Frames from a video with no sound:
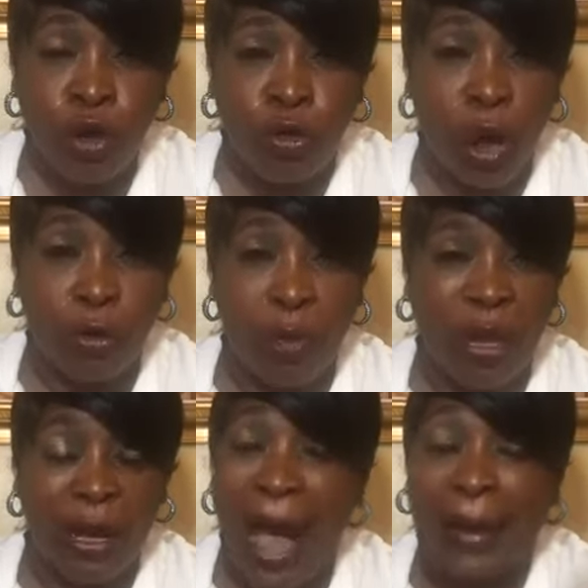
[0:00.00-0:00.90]
Glory
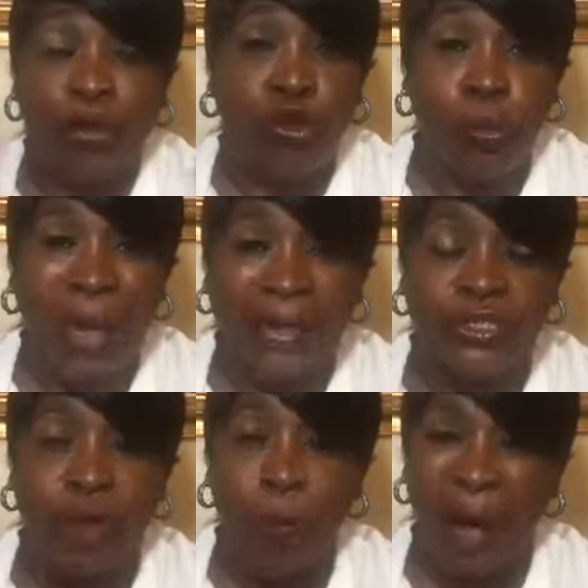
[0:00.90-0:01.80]
be to God. And you mean
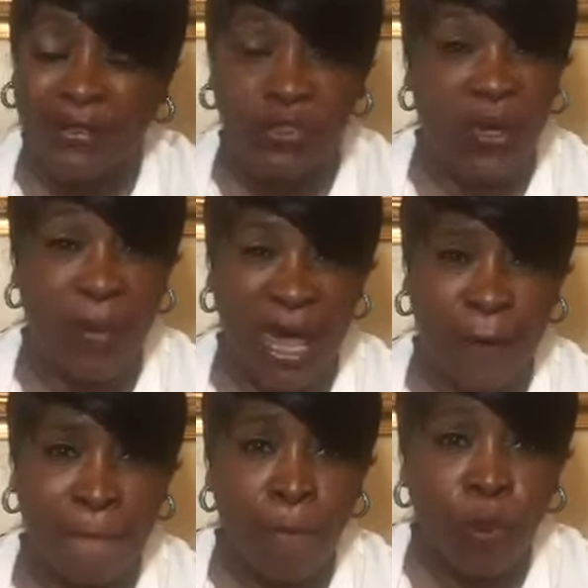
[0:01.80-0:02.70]
so much to me.